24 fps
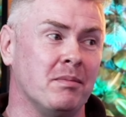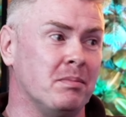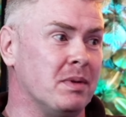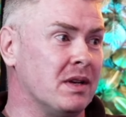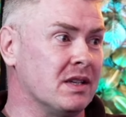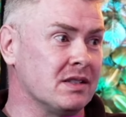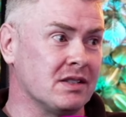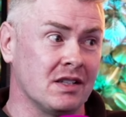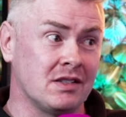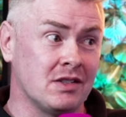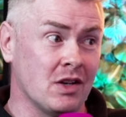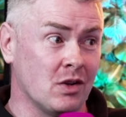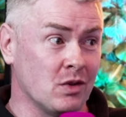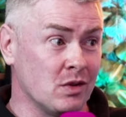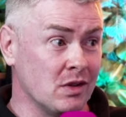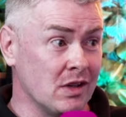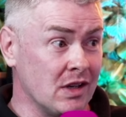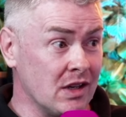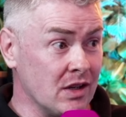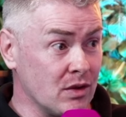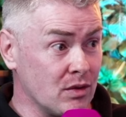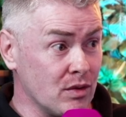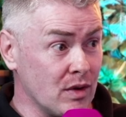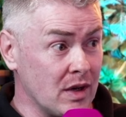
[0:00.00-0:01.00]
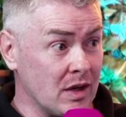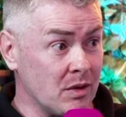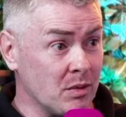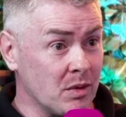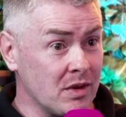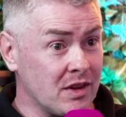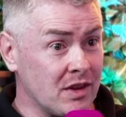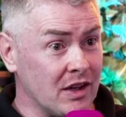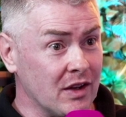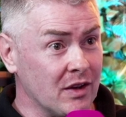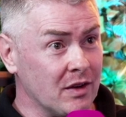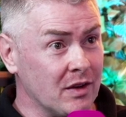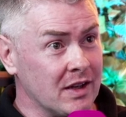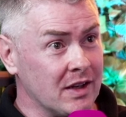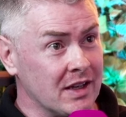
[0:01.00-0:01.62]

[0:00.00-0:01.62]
because I totally agree with you.